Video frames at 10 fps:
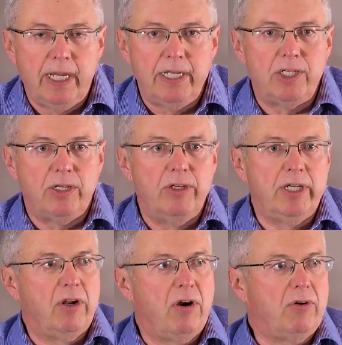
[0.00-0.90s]
And so you
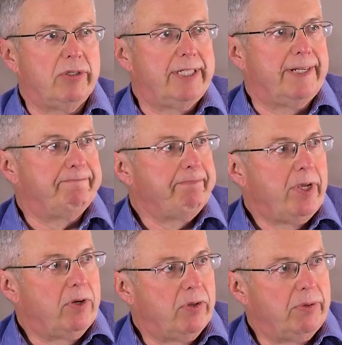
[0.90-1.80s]
can hold
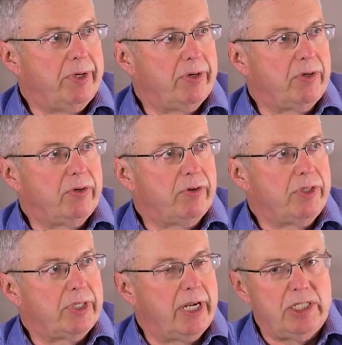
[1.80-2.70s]
all the miracle
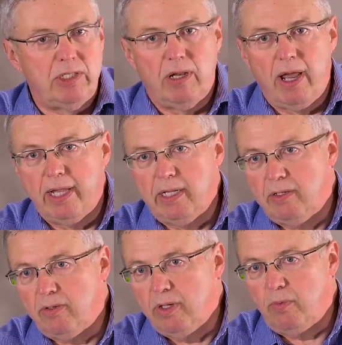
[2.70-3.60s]
crusades you like
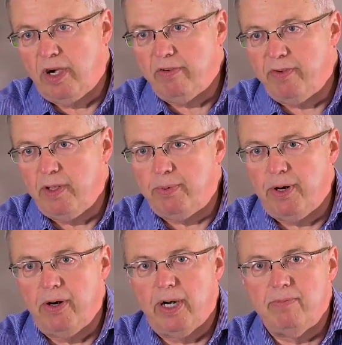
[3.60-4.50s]
and all the welfare
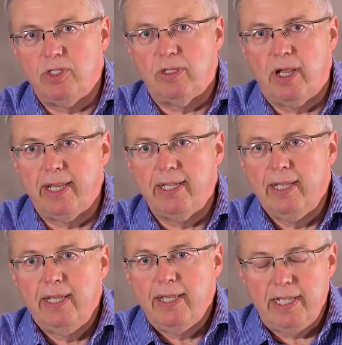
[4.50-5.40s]
programs you like.
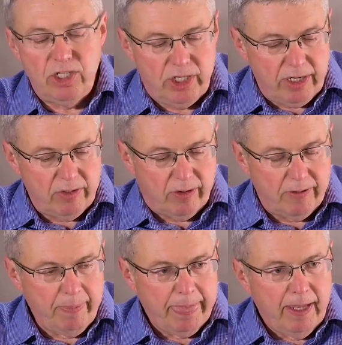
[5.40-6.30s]
In
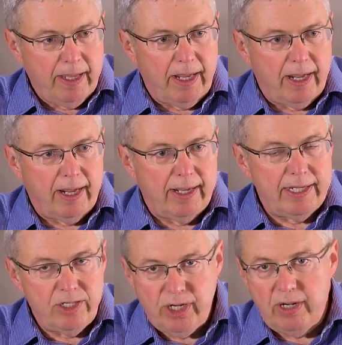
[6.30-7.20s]
general,
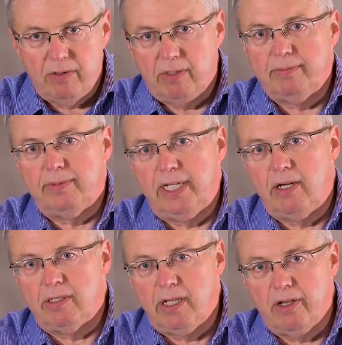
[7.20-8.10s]
they're
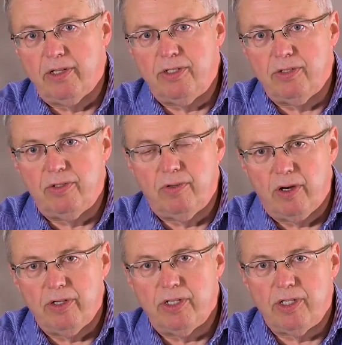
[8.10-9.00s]
not going to
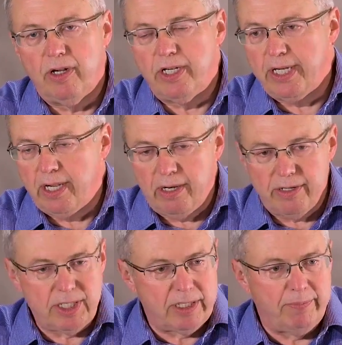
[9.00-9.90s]
grow your church. Now, I
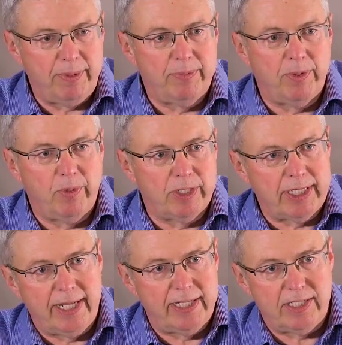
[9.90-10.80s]
know some people will
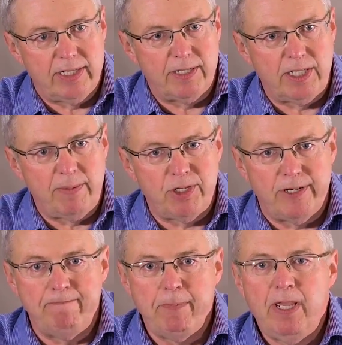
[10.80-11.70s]
say there's an
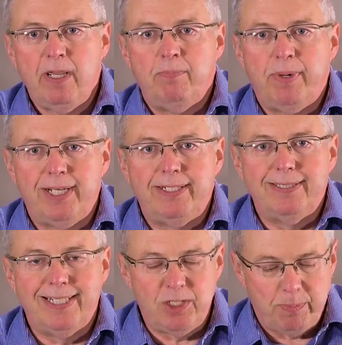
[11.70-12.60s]
exception, but
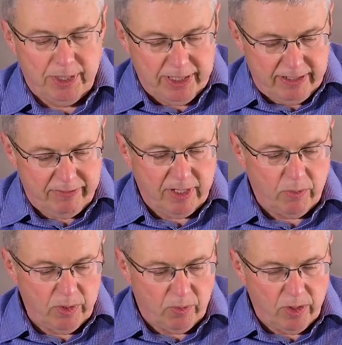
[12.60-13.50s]
let's believe that
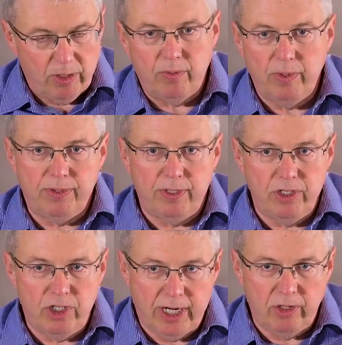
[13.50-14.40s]
we work with the
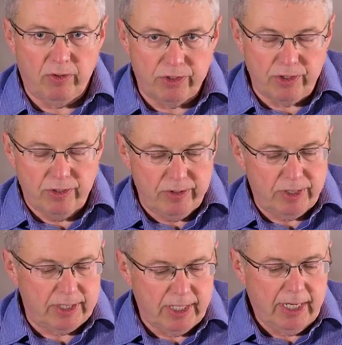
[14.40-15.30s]
general
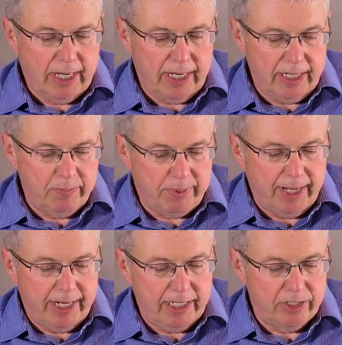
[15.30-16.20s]
truths in
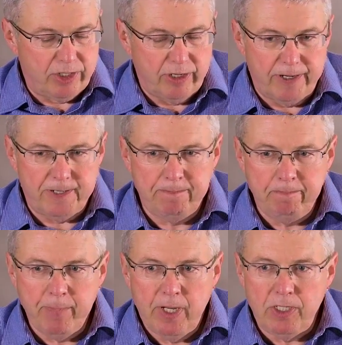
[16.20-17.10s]
planting a church.
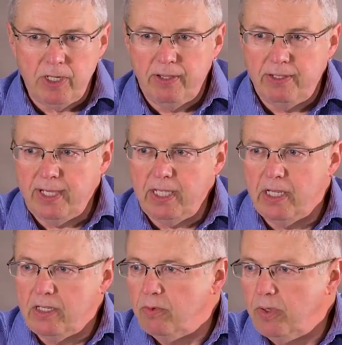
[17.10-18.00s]
So the thing
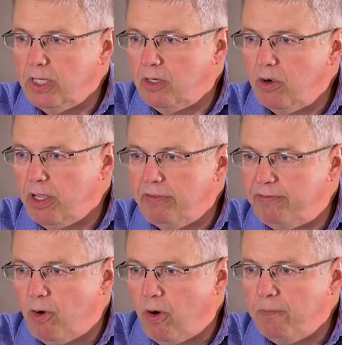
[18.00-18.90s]
that you're really looking
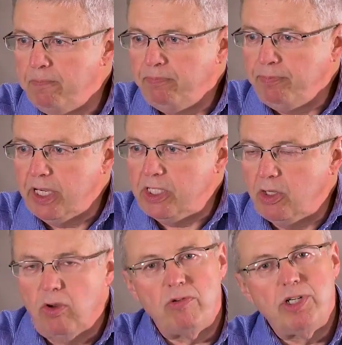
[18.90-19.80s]
for is a
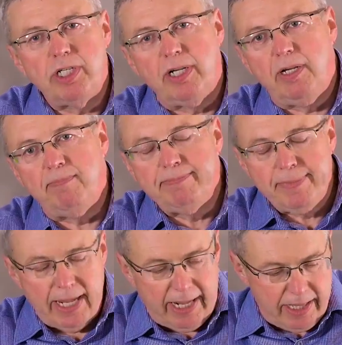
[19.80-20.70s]
launch team
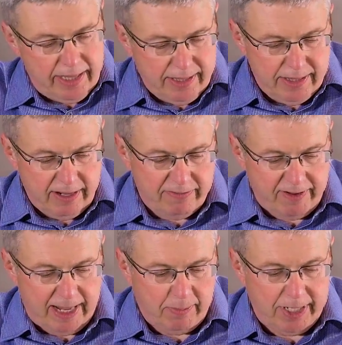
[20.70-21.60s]
and their
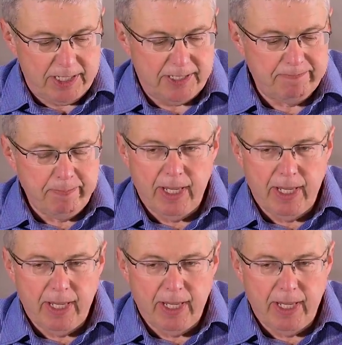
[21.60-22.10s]
families.